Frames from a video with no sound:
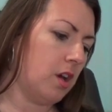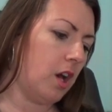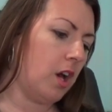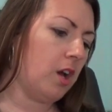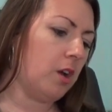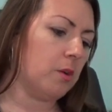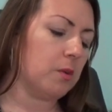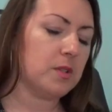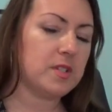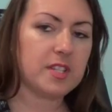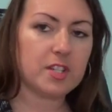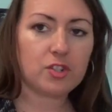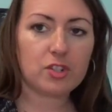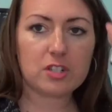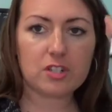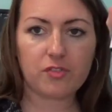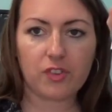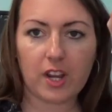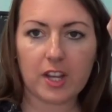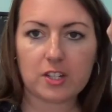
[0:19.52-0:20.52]
Oh,
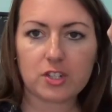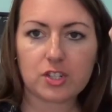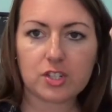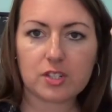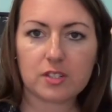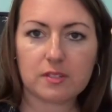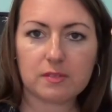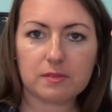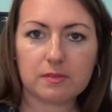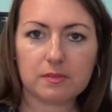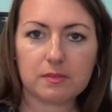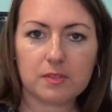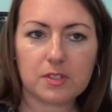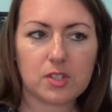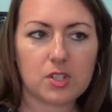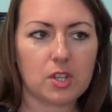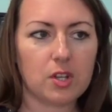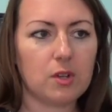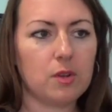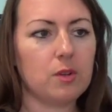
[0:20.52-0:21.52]
Citrus Fresh.
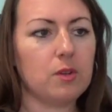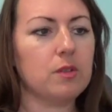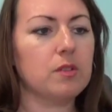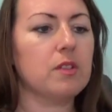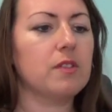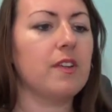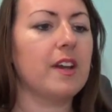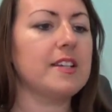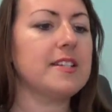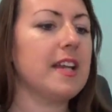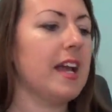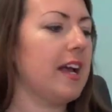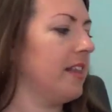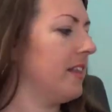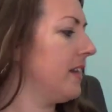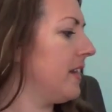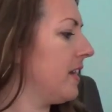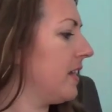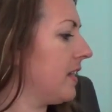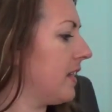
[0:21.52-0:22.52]
So, the
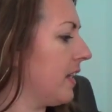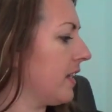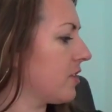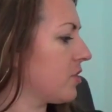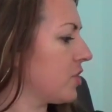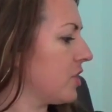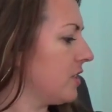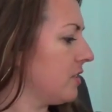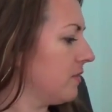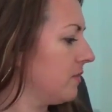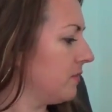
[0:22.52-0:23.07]
Vitality Collection.